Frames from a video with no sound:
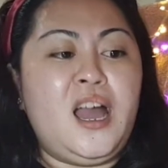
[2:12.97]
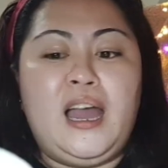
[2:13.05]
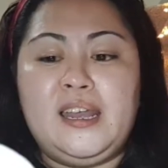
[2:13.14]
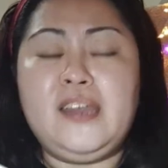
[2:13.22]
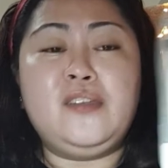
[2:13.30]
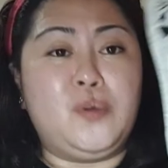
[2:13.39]

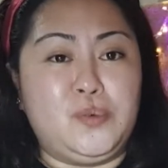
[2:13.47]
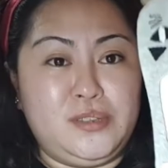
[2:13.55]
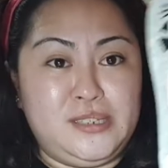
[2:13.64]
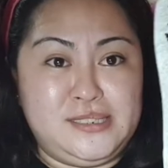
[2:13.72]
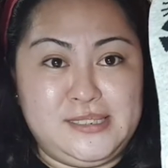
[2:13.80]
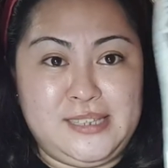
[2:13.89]
Had I known
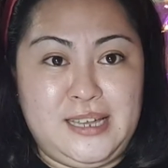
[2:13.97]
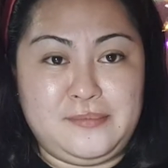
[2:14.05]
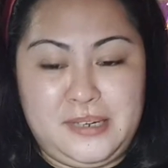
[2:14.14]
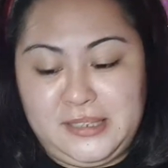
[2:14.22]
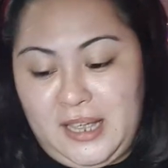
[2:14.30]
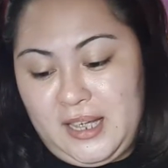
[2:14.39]
this is 10
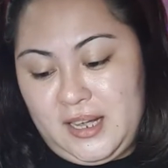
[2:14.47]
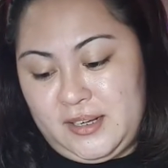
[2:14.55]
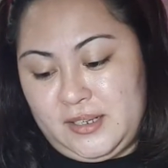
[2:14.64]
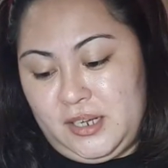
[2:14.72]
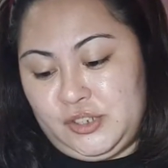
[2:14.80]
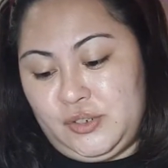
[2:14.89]
baht, I
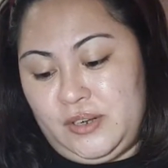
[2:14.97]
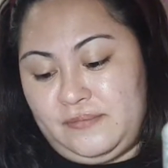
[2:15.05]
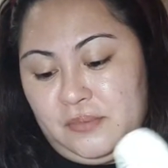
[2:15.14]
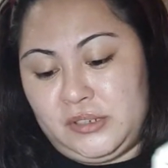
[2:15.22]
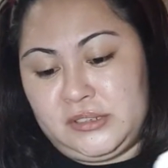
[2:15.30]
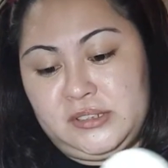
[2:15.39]
should
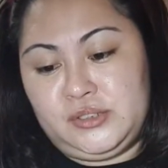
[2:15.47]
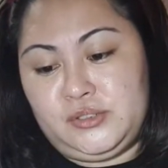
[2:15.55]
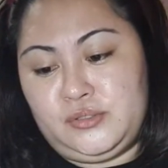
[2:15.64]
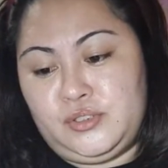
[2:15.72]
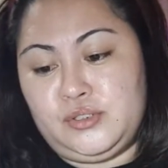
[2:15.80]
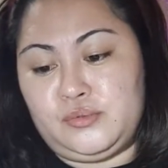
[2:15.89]
have bought
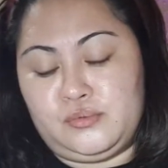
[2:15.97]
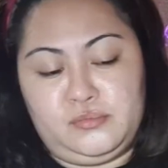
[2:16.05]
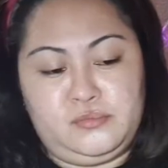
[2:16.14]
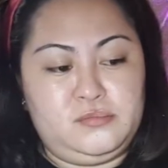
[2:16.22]
two.